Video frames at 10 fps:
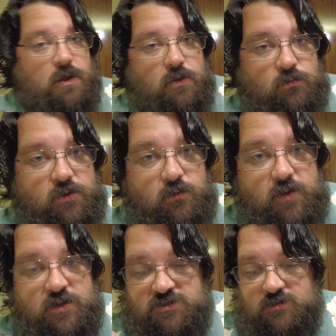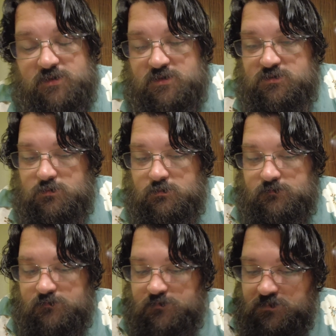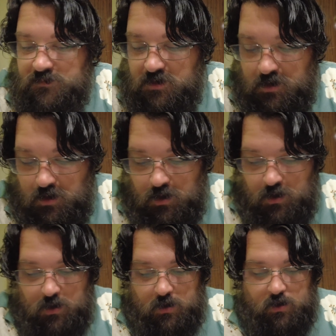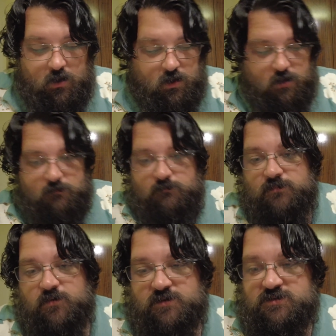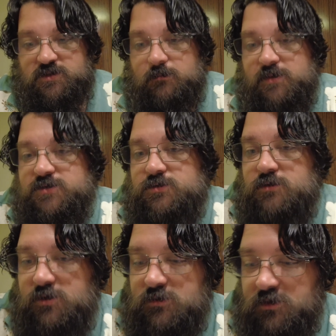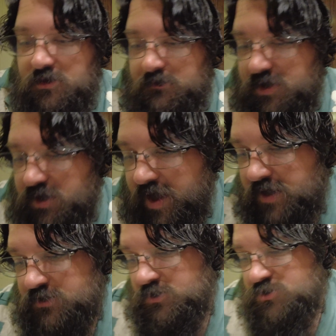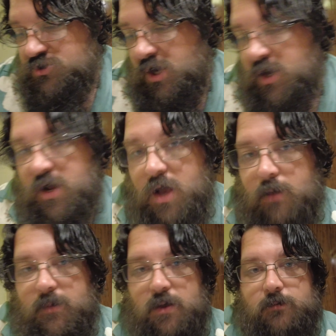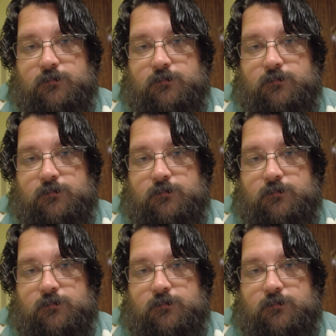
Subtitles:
rearrange some of this room. You want to see the picture they took of me at Chankanaab?